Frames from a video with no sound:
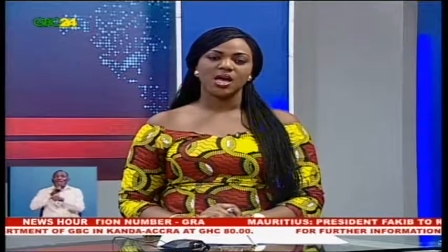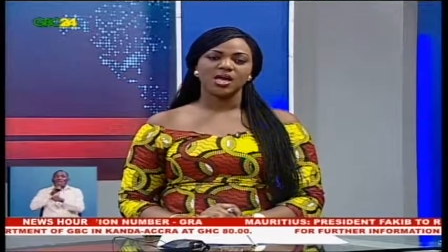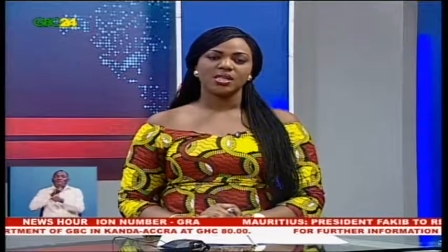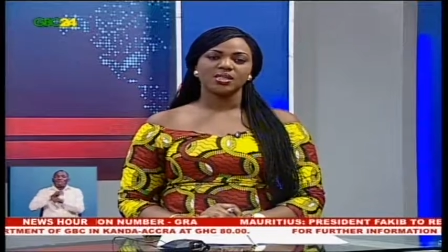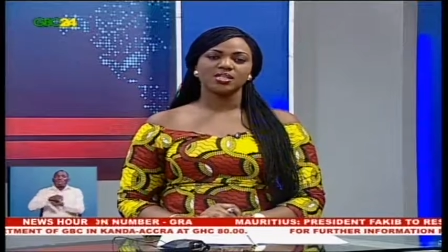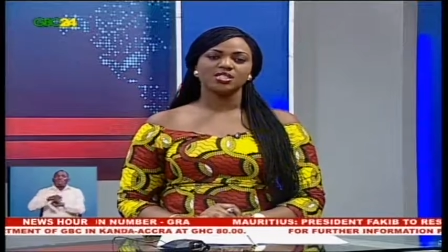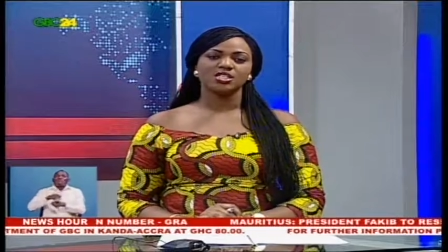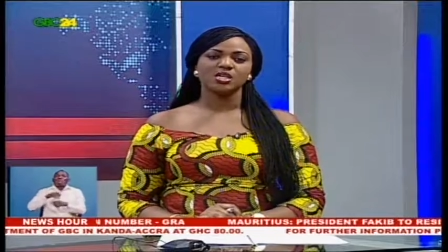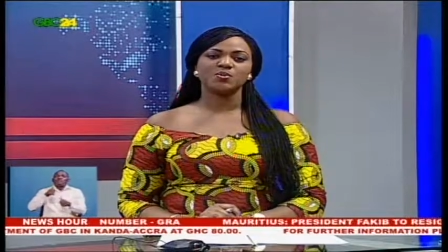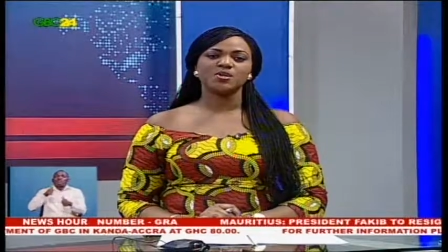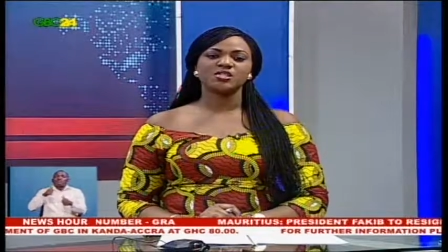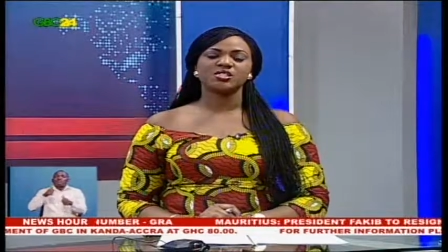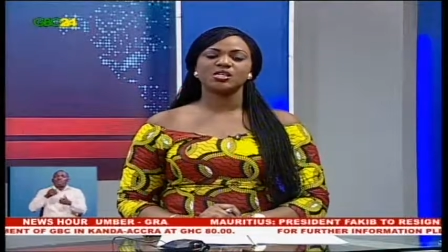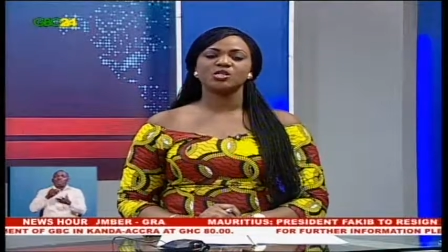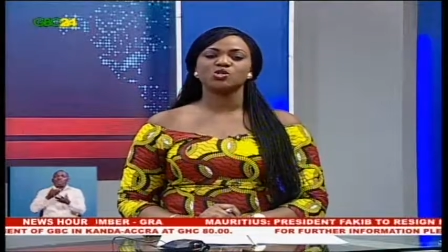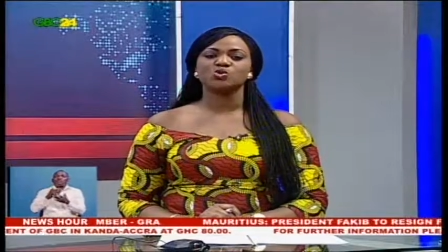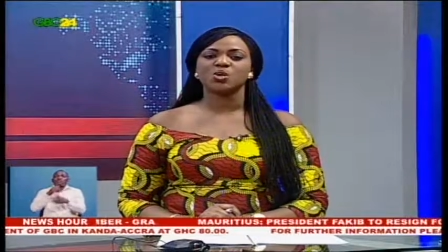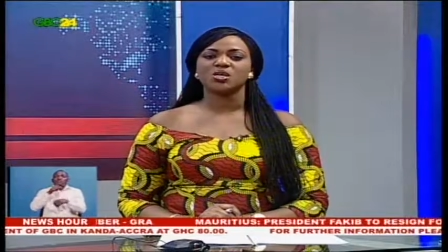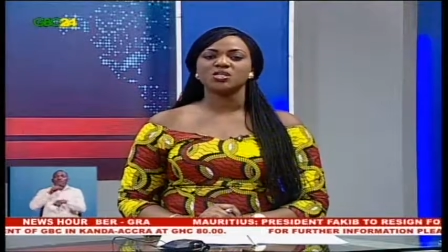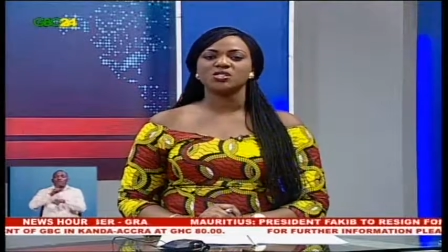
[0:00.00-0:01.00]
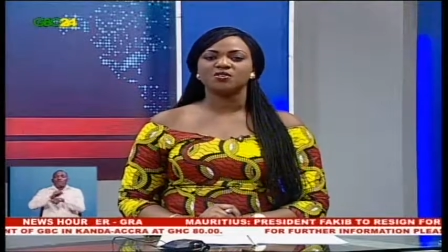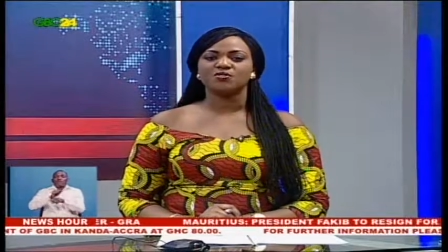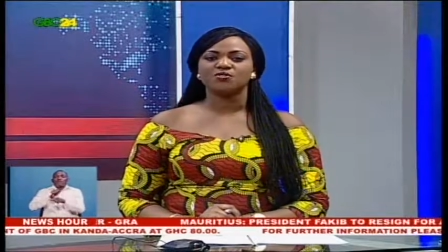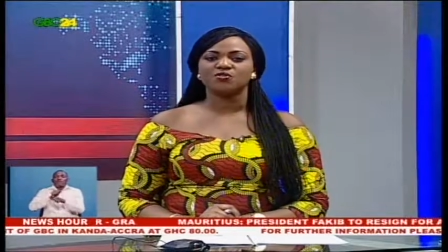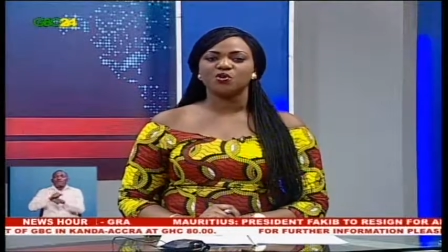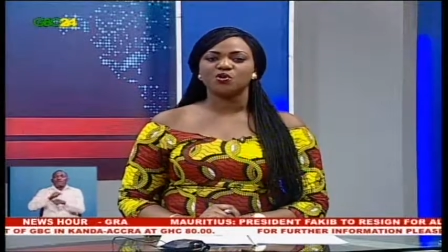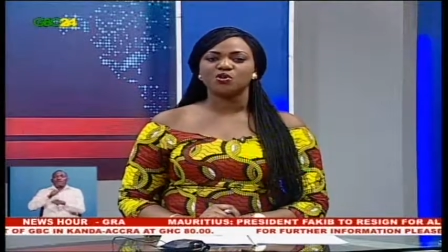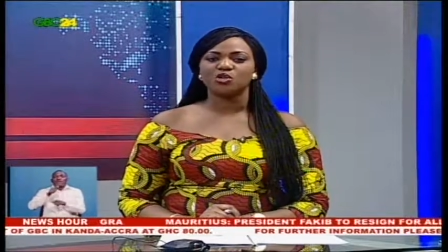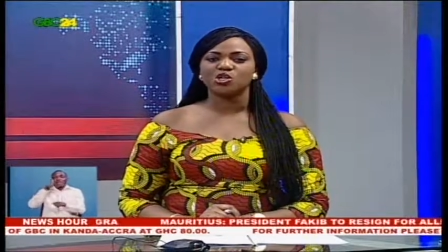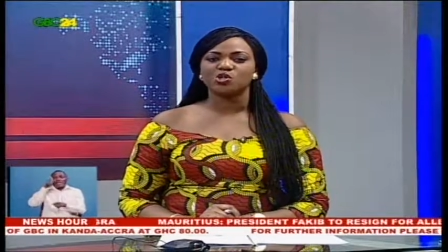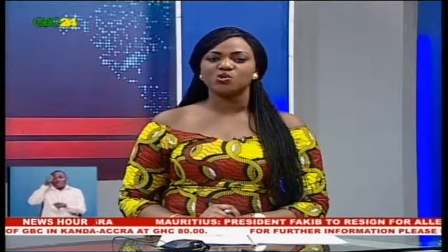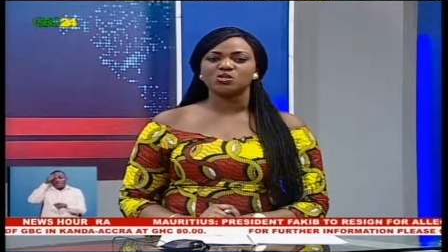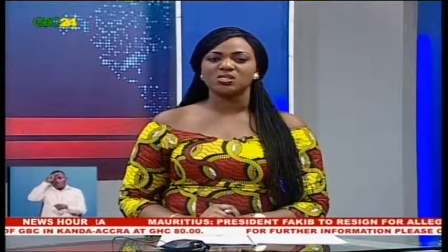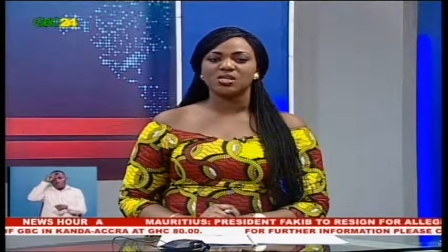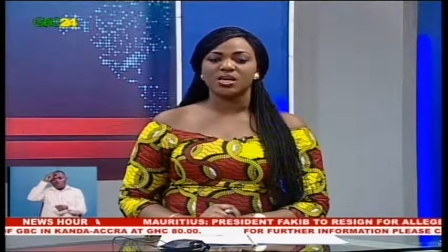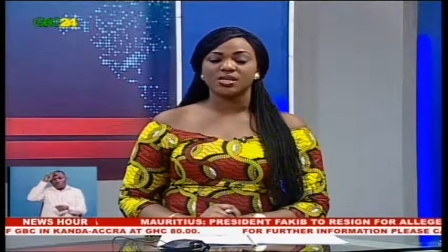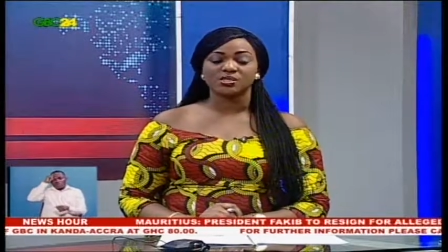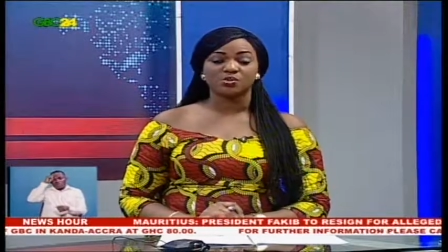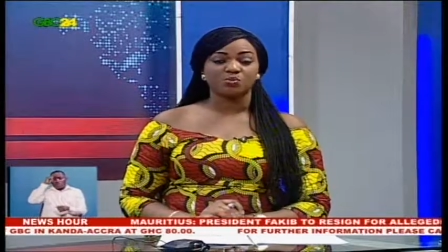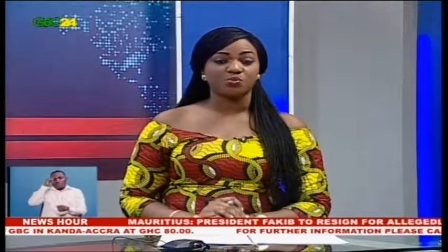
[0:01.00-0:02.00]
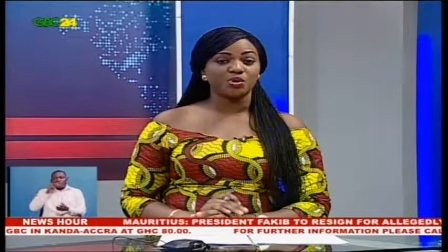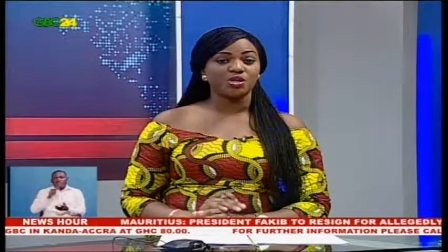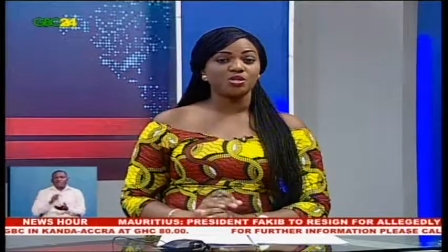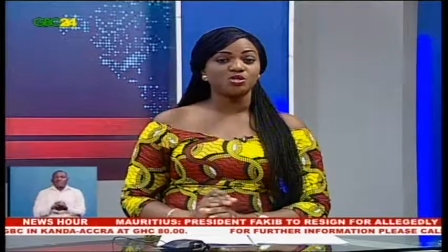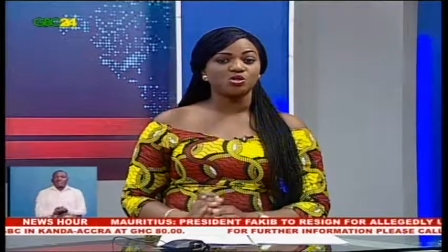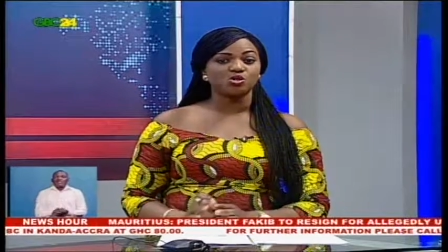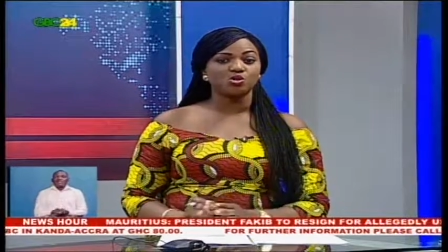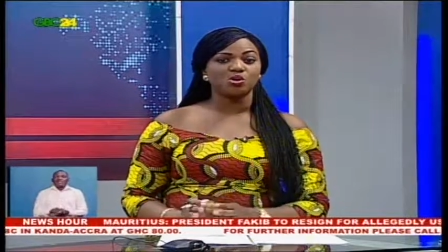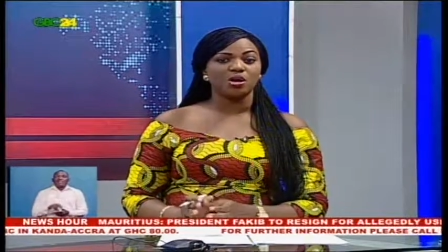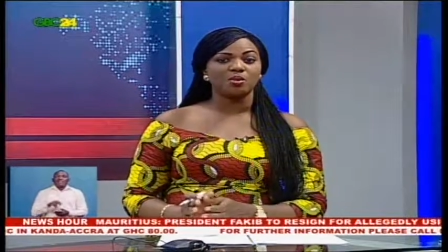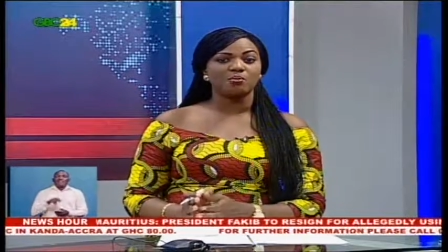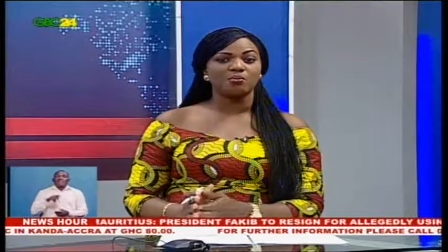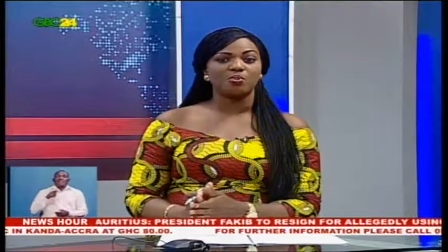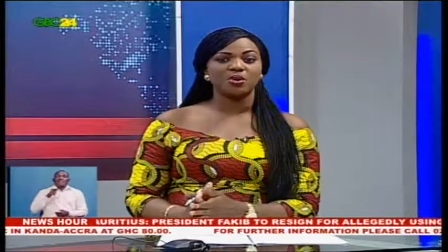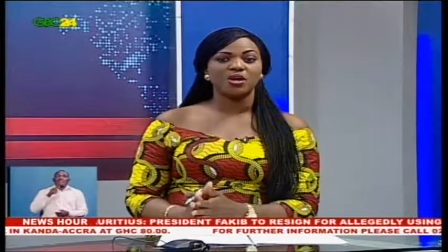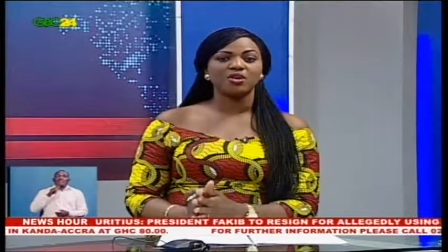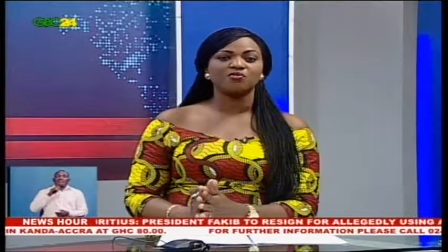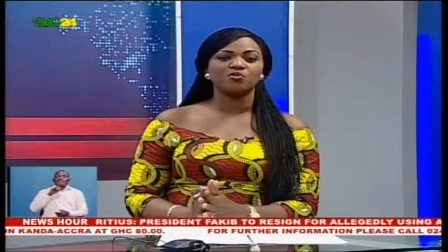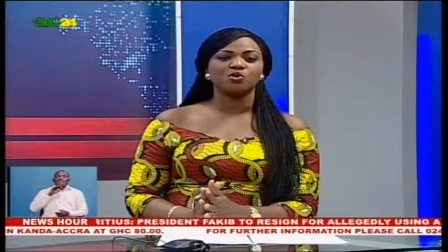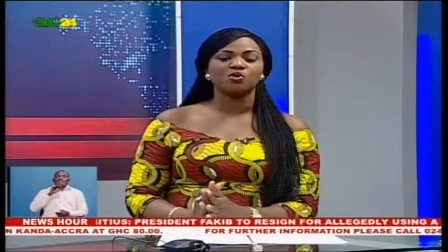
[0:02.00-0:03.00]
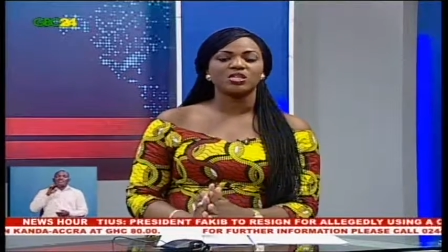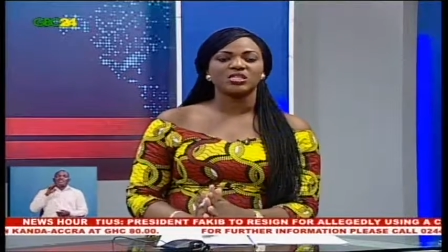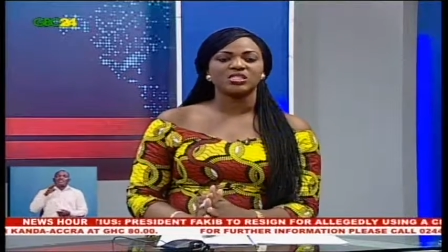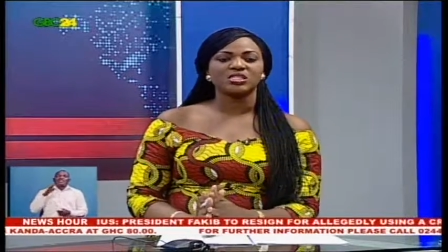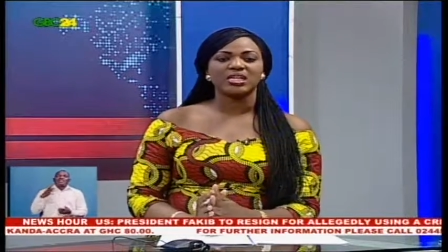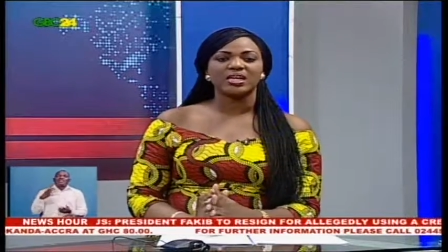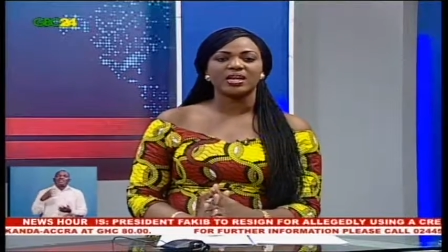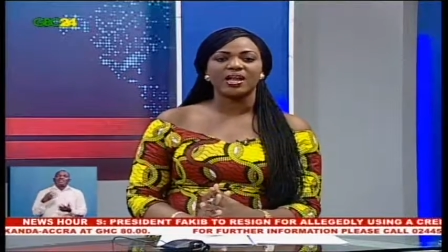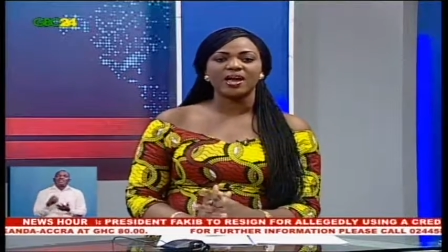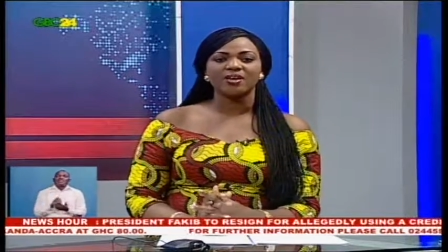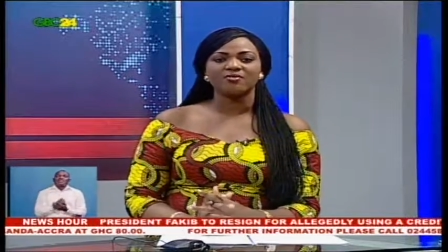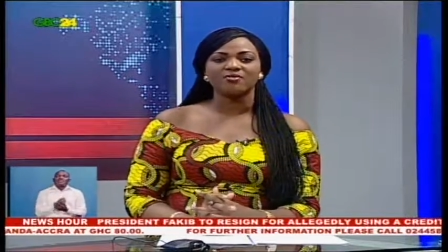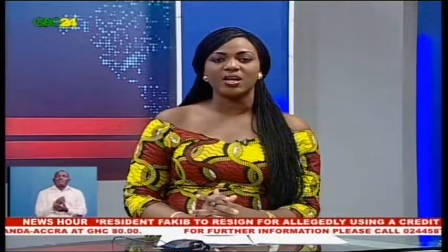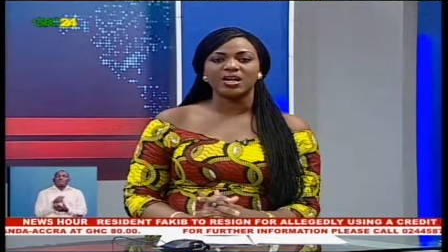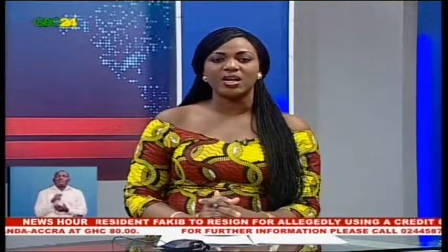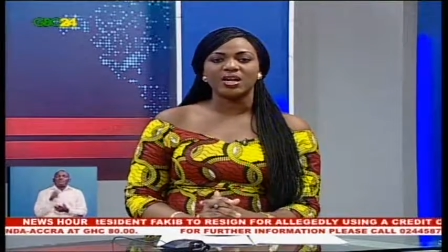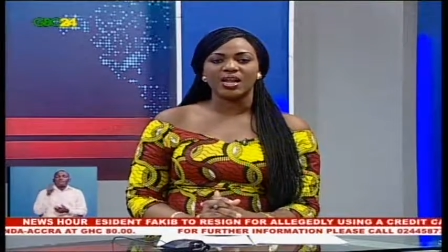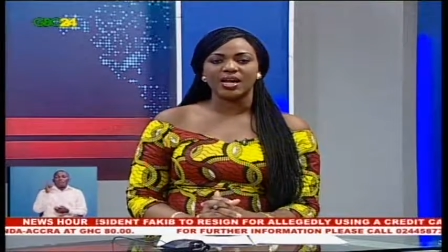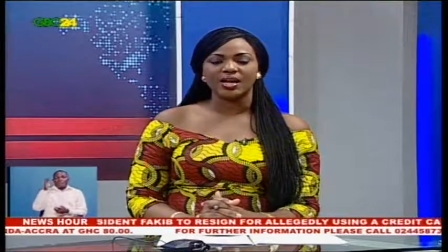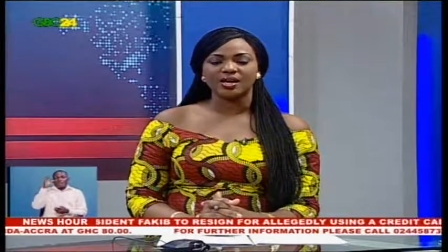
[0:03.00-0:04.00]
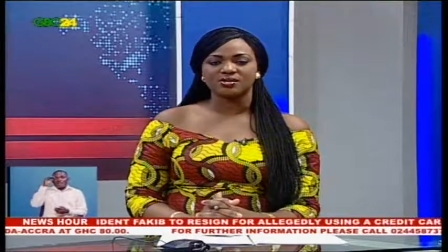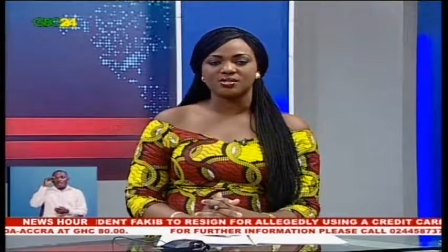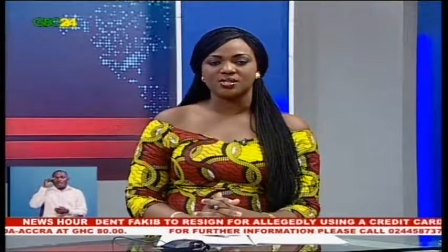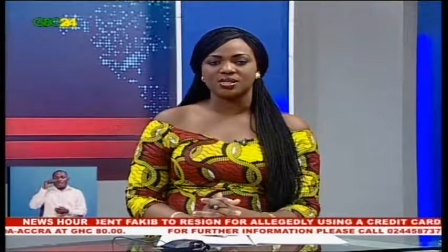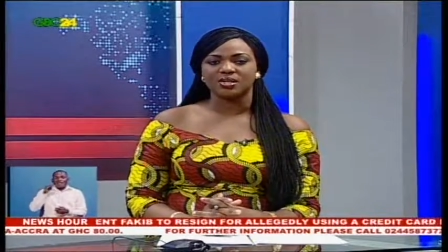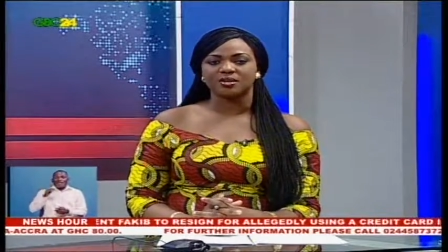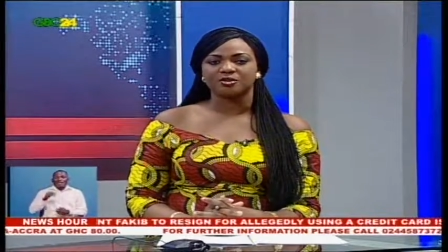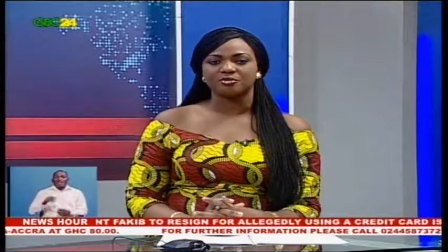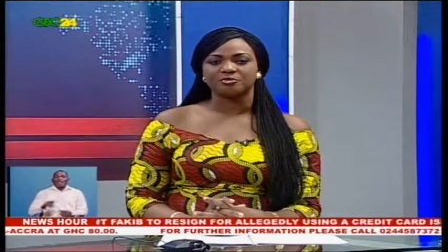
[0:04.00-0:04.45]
The GBC 24 News Desk brings you a brief on his life and legacy.